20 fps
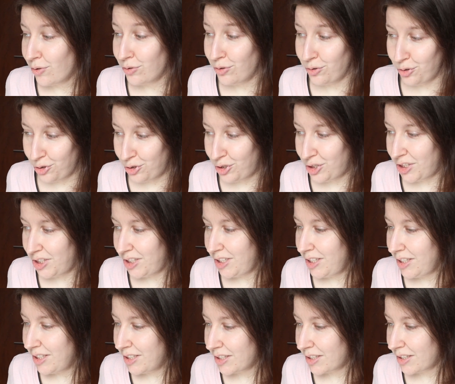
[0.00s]
on the
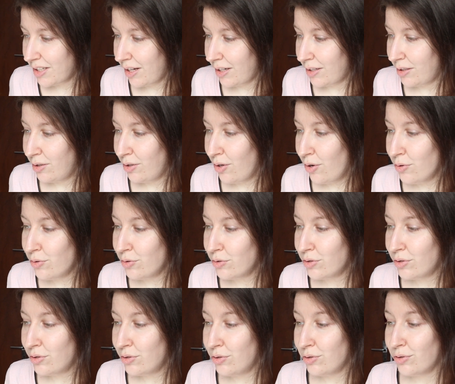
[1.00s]
cheeks and
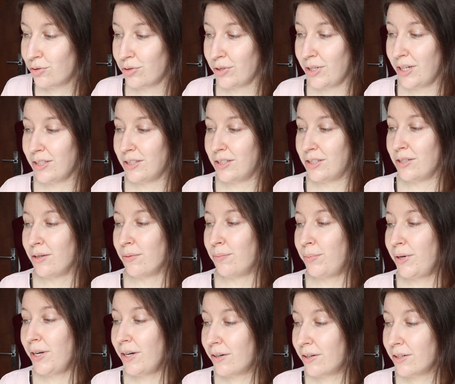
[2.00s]
nose to create the
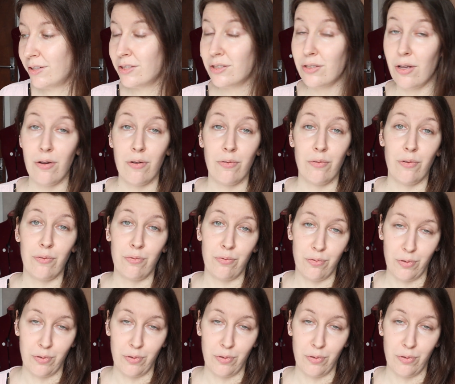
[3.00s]
appearance of